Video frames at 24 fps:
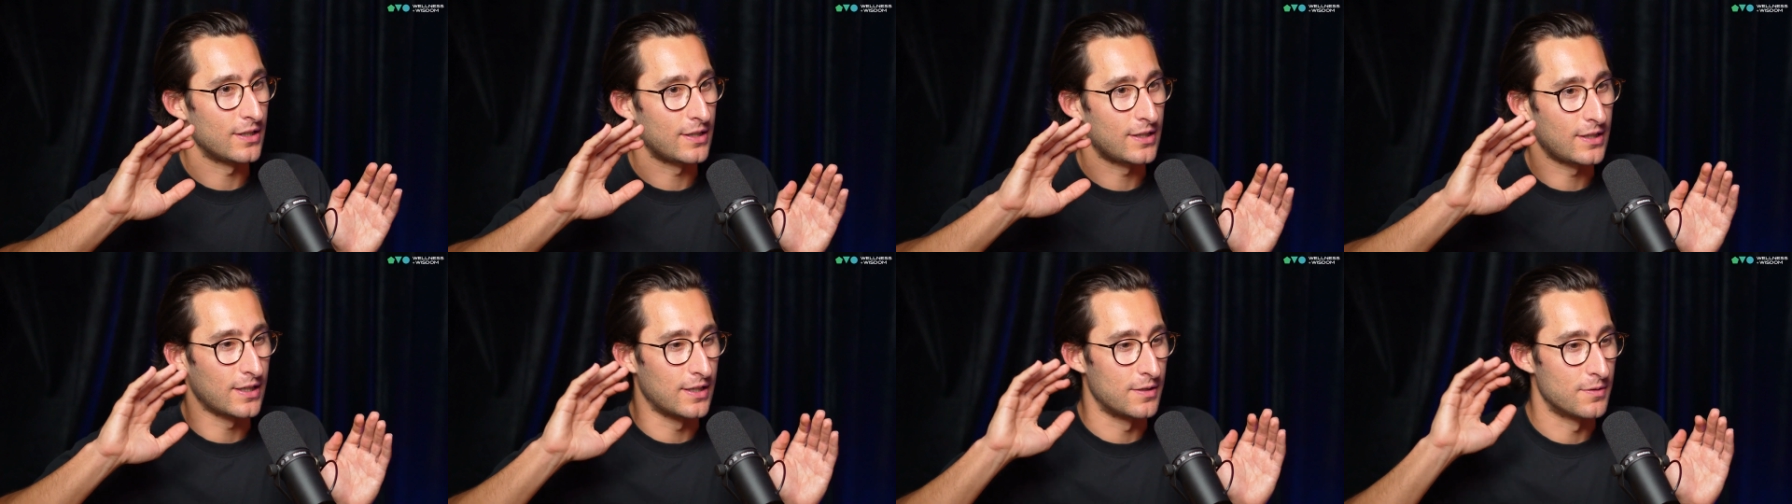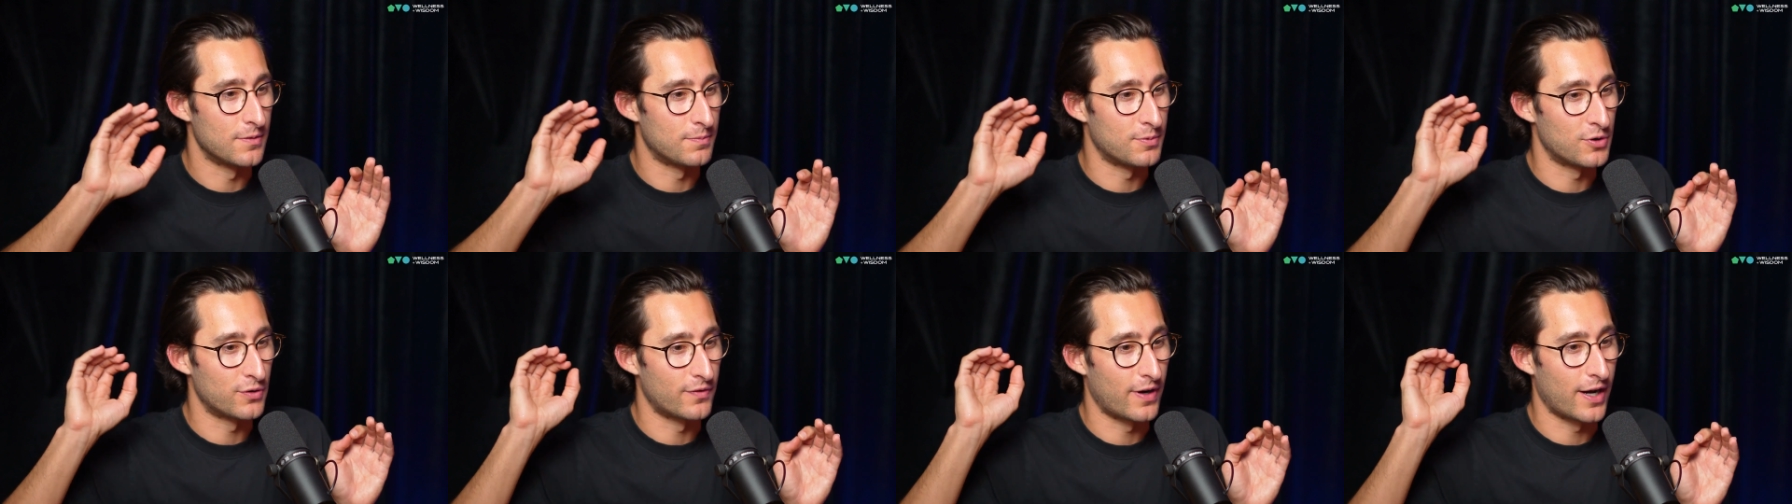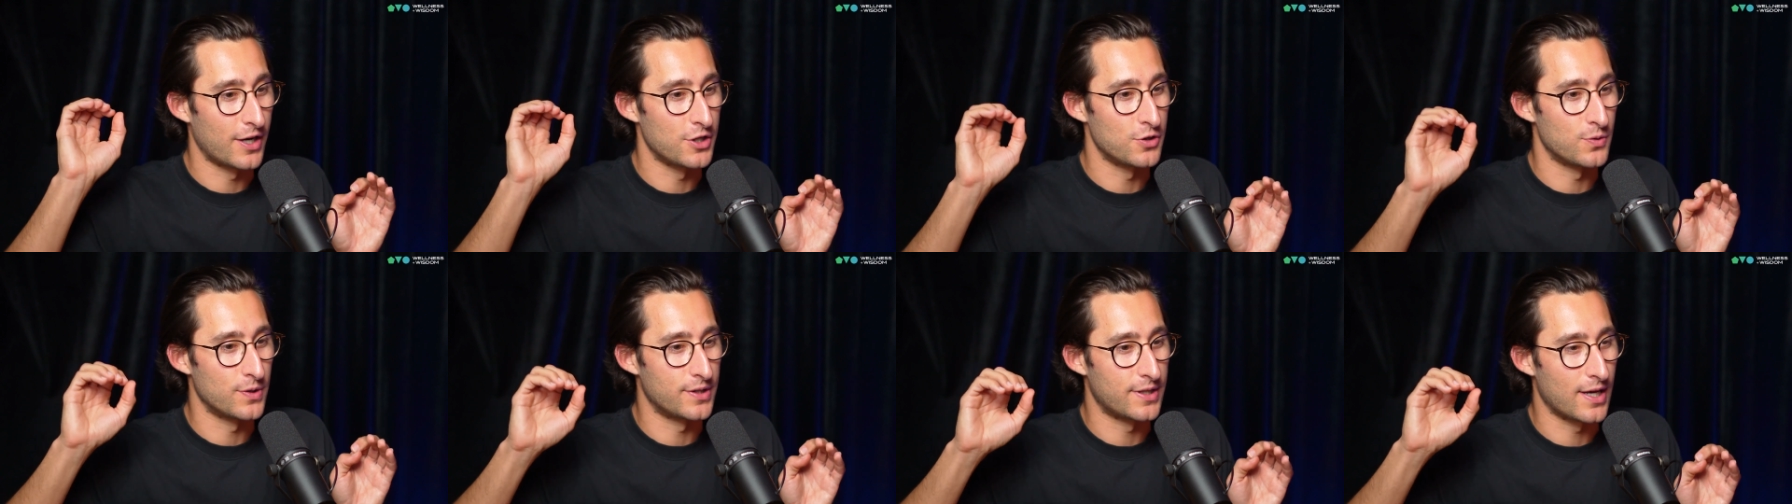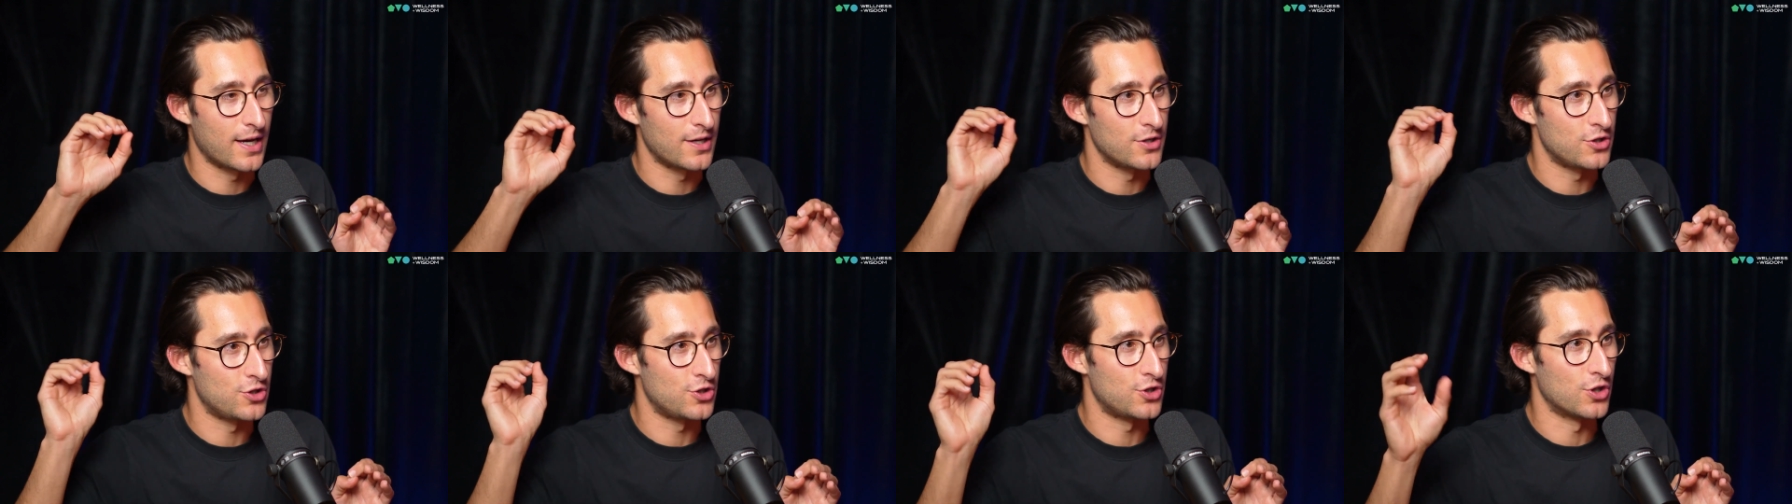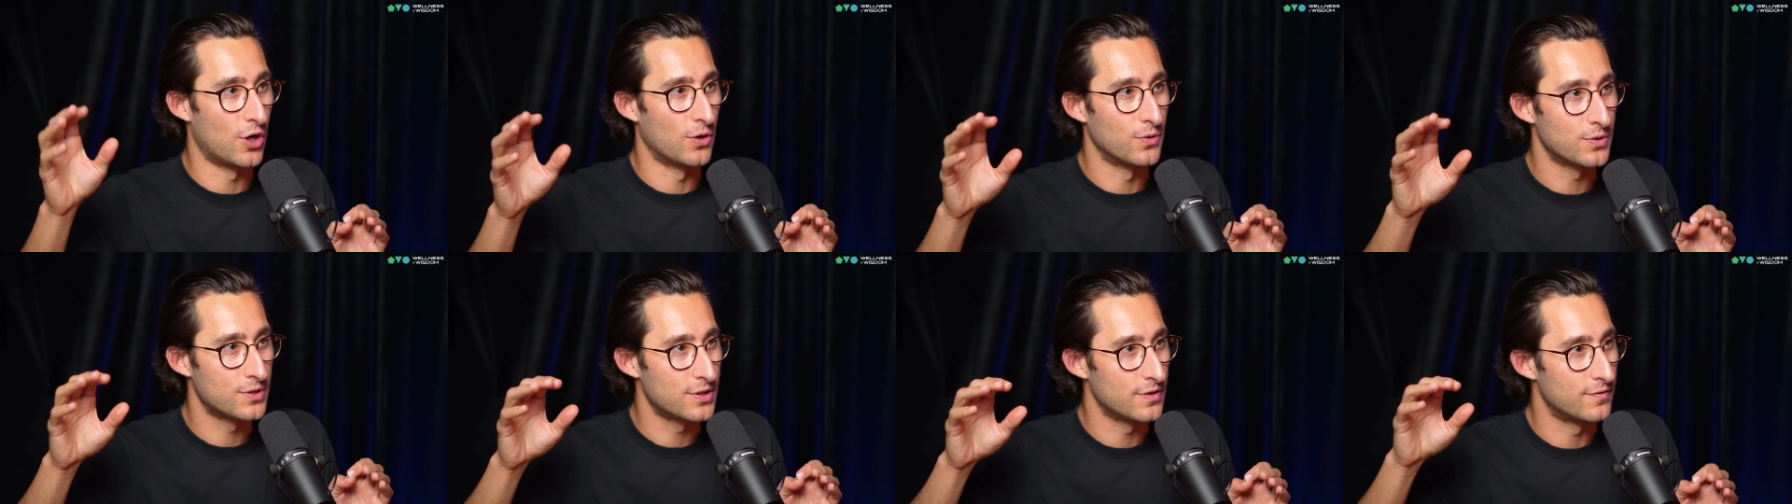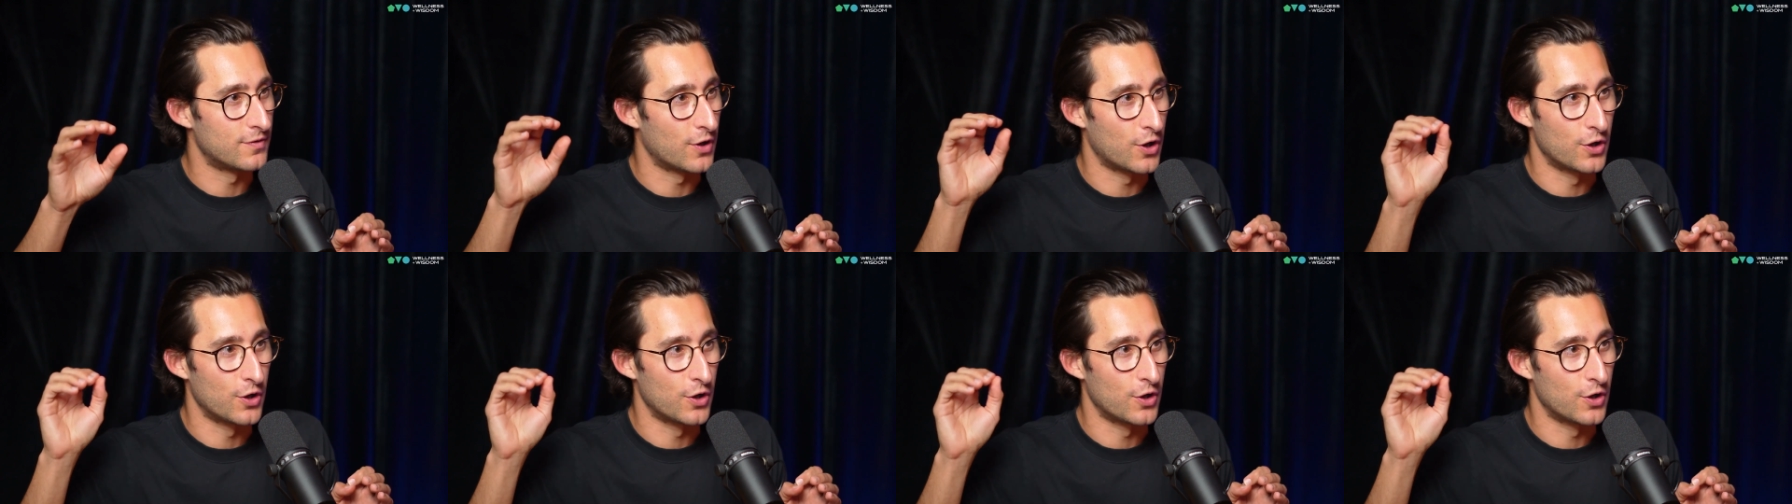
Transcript: going to provide you with that jolt of